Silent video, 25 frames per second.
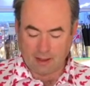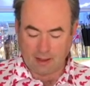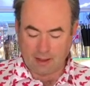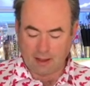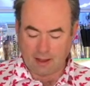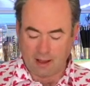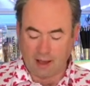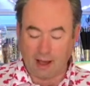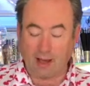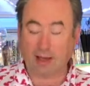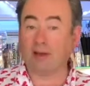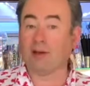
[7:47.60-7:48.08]

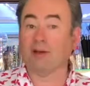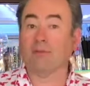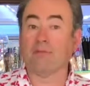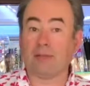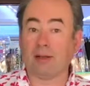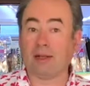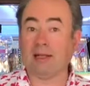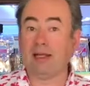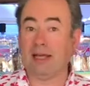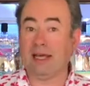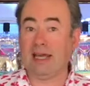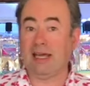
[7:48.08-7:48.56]
I couldn't
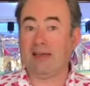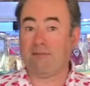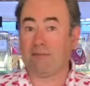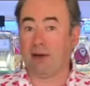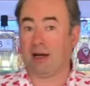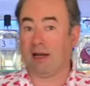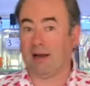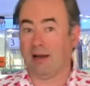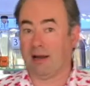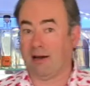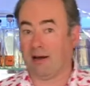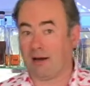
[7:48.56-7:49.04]
believe my
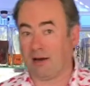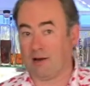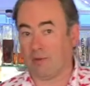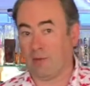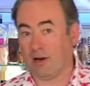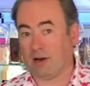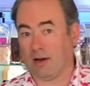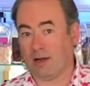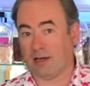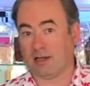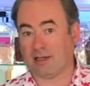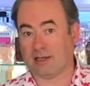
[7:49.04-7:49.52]
luck when
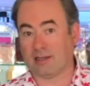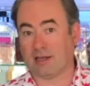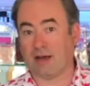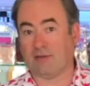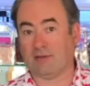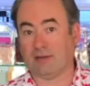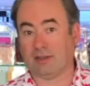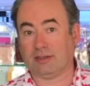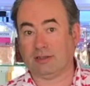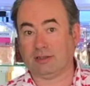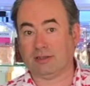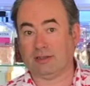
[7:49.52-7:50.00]
I
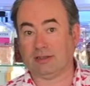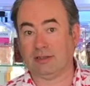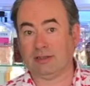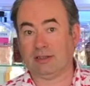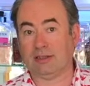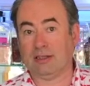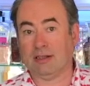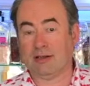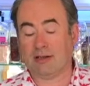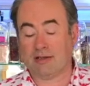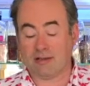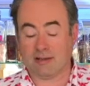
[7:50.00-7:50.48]
discovered
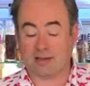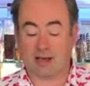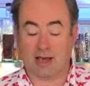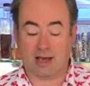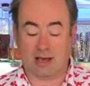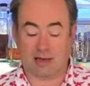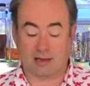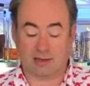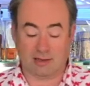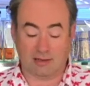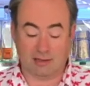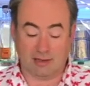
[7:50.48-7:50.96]

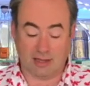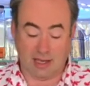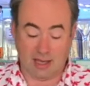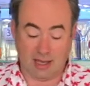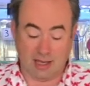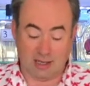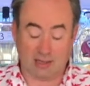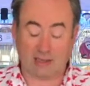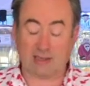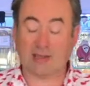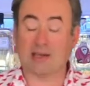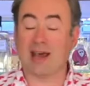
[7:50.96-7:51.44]
that the
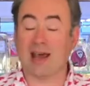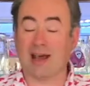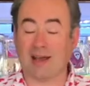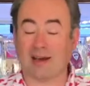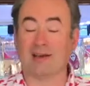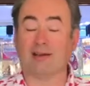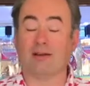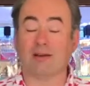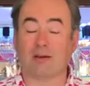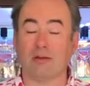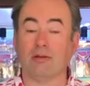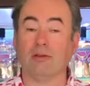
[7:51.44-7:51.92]

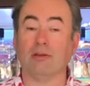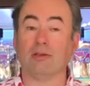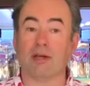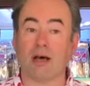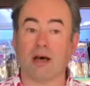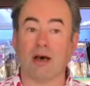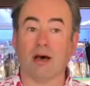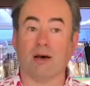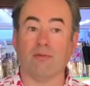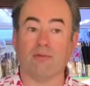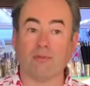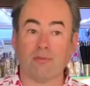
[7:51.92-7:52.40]
technical
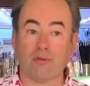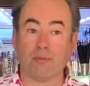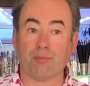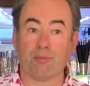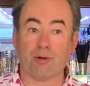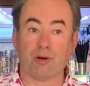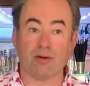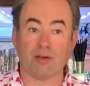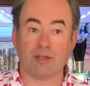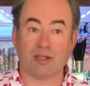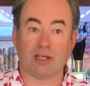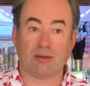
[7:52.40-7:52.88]
term for
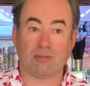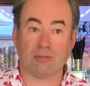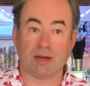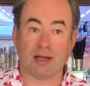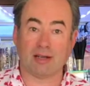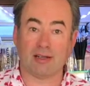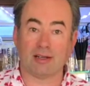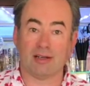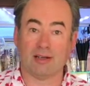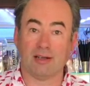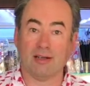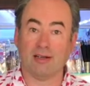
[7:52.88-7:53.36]
bruising mint
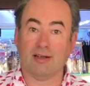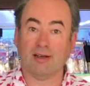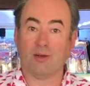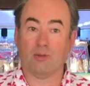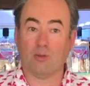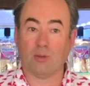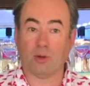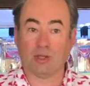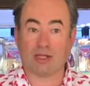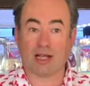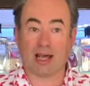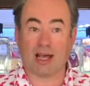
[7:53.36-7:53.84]

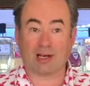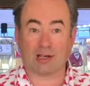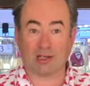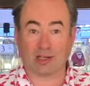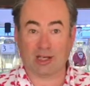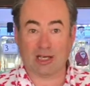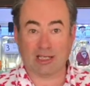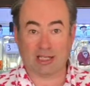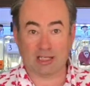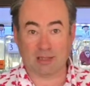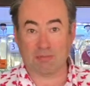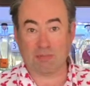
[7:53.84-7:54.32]
was actually
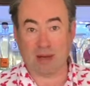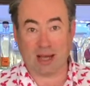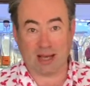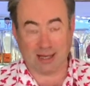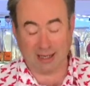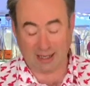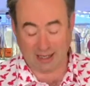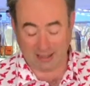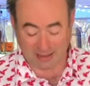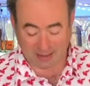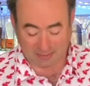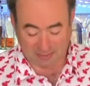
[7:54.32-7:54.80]

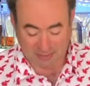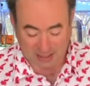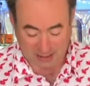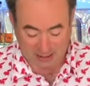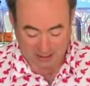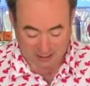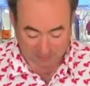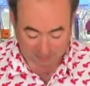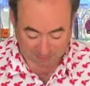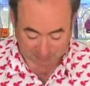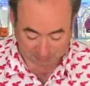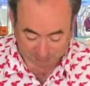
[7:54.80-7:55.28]
spanking the mint.
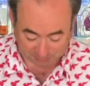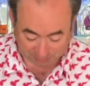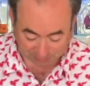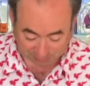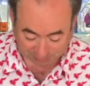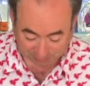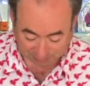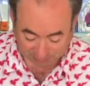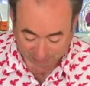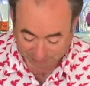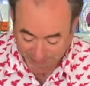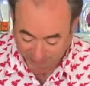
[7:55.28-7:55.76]

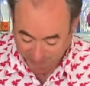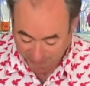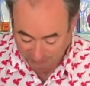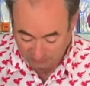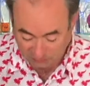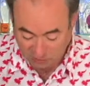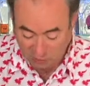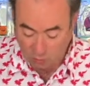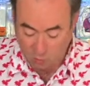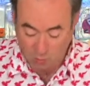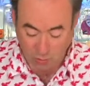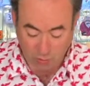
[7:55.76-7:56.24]

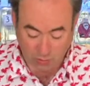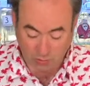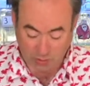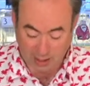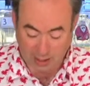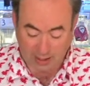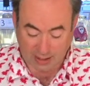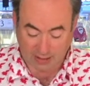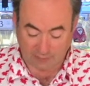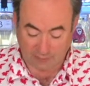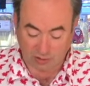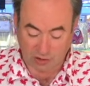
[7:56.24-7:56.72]
All you then
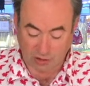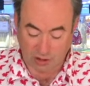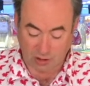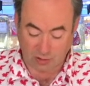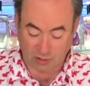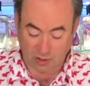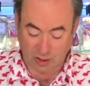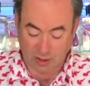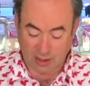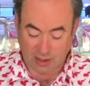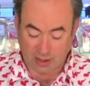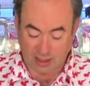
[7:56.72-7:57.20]
have to do
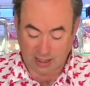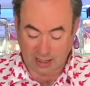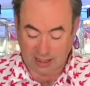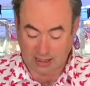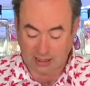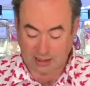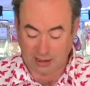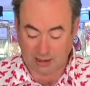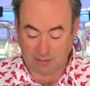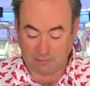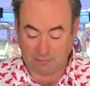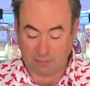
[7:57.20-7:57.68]
is
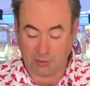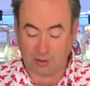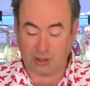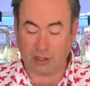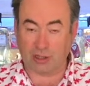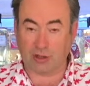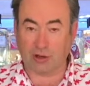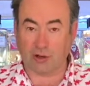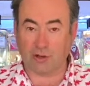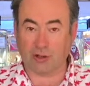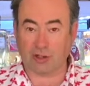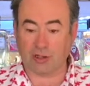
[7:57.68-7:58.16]
put it
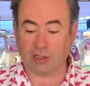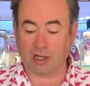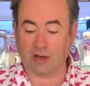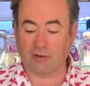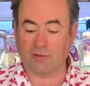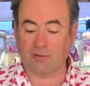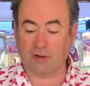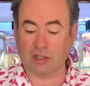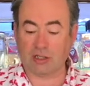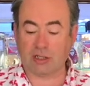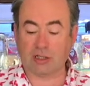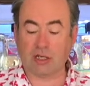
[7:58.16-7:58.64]
on the
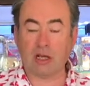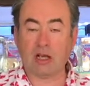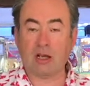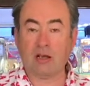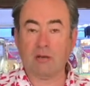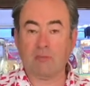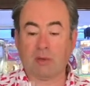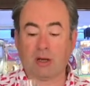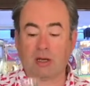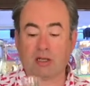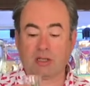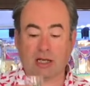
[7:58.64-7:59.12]
surface,
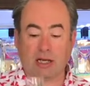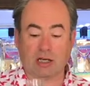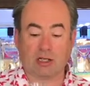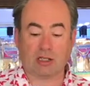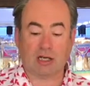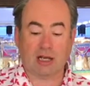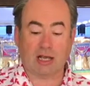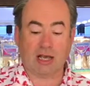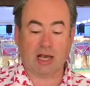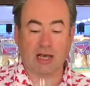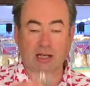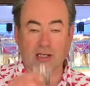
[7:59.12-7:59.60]
because
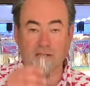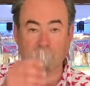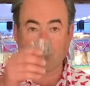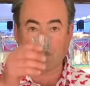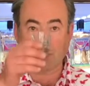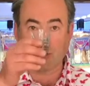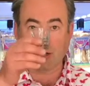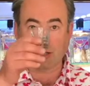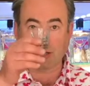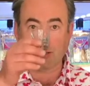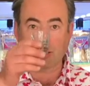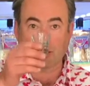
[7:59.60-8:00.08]
actually as you
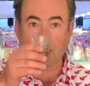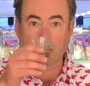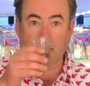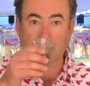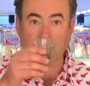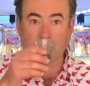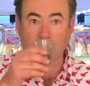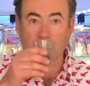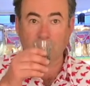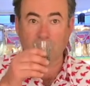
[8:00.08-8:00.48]
raise the glass to